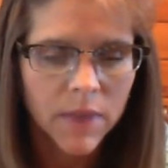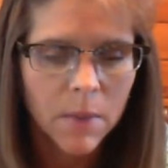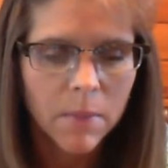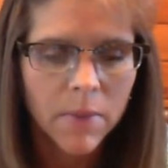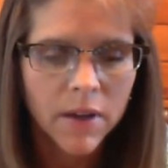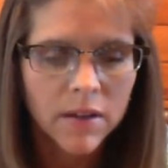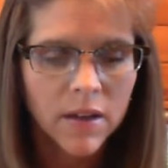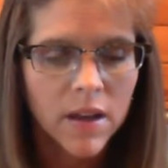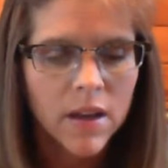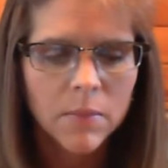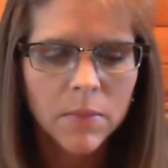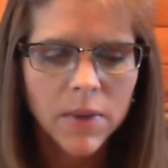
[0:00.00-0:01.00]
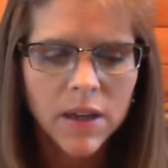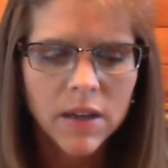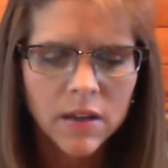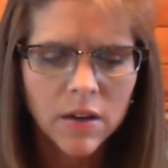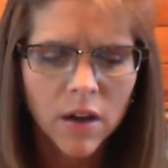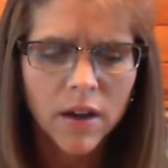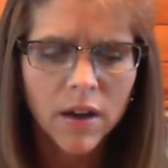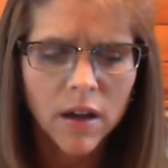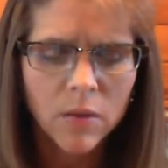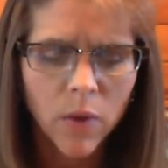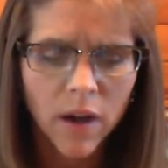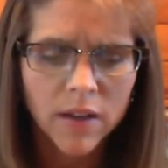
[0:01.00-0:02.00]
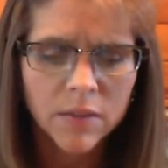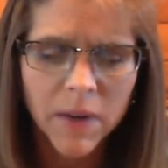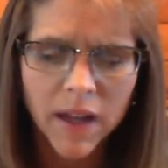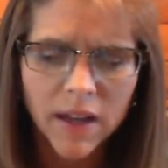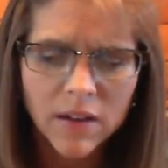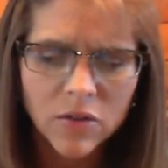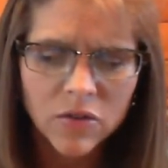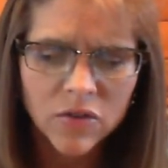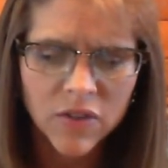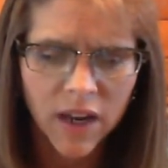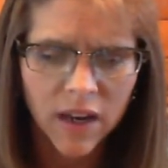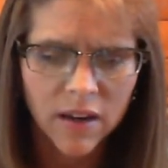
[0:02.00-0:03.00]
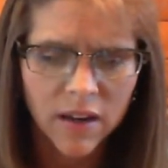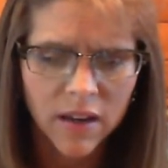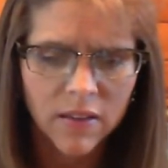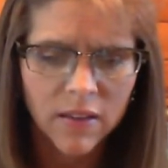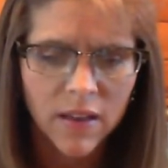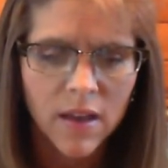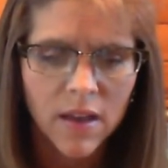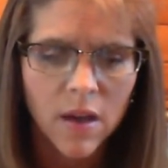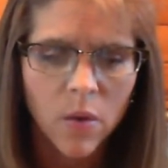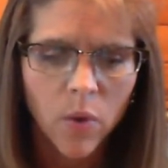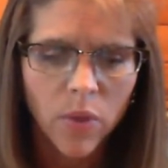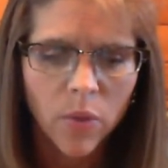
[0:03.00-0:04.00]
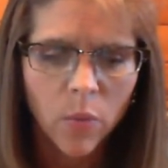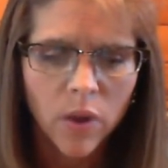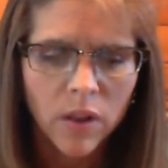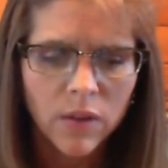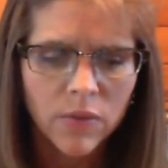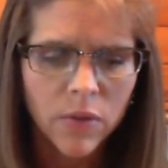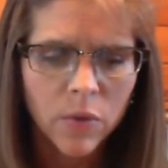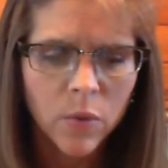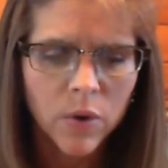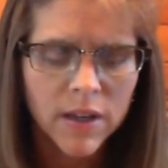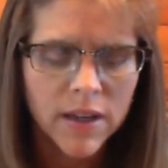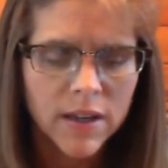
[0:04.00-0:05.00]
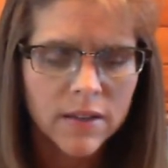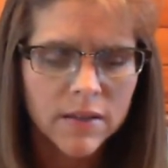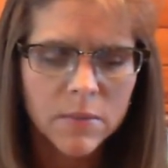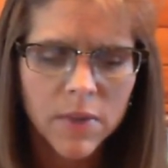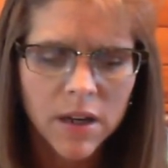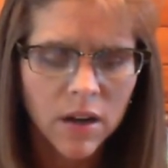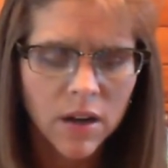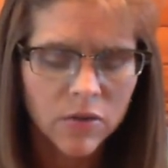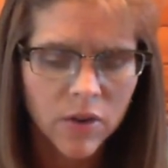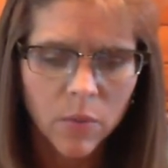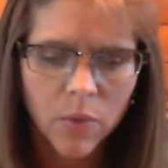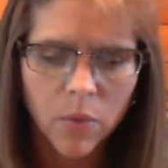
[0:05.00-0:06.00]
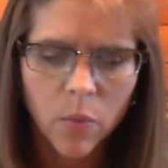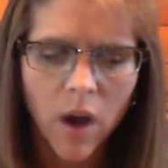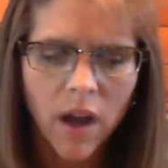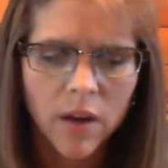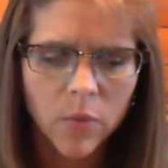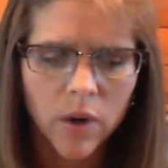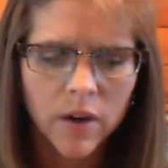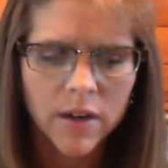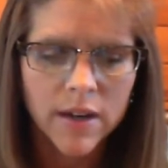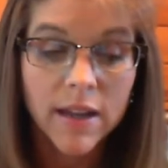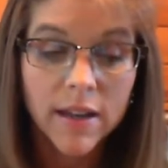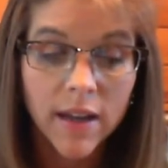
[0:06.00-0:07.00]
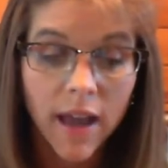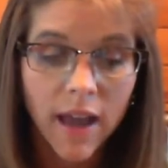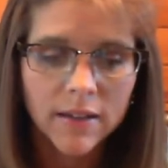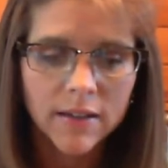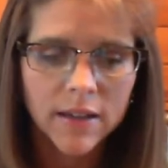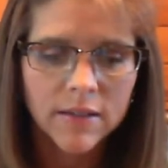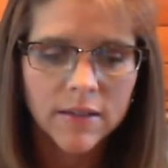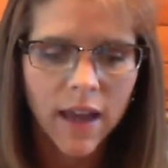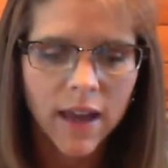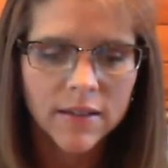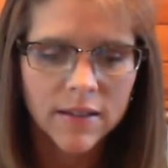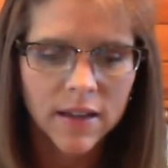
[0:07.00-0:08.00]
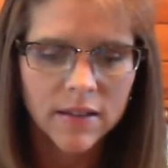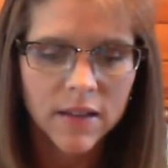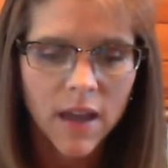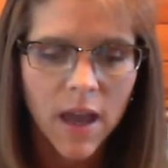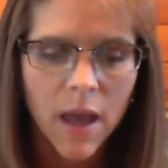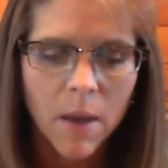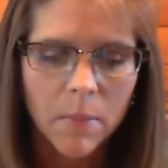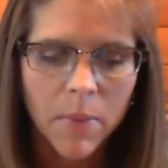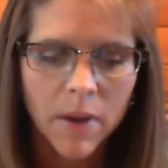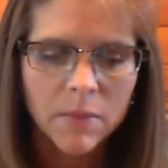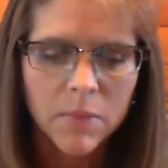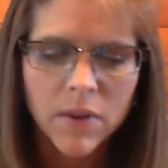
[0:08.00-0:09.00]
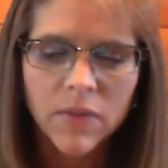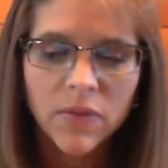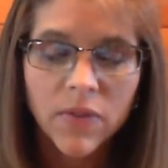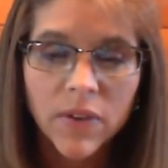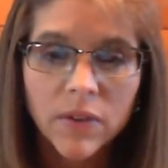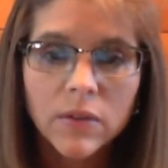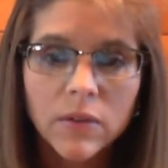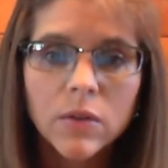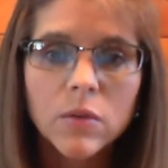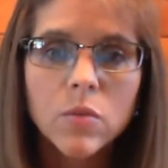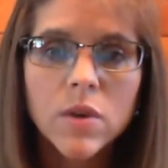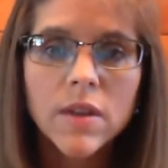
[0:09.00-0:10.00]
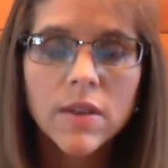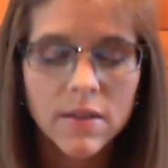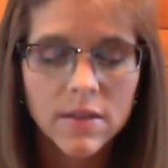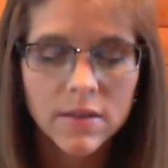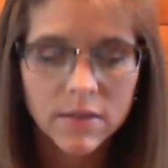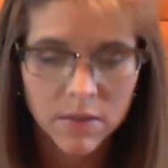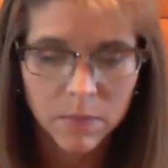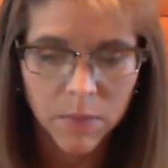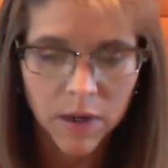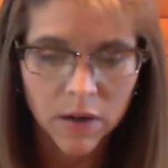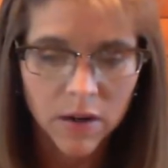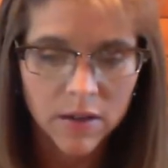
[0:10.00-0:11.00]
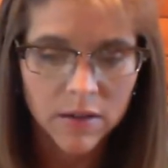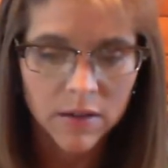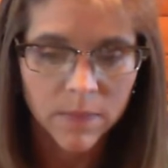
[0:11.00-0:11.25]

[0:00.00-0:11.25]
But be not unwise, but understanding what the will of the Lord is, and be not drunk with wine wherein is excess, but be filled with the Spirit.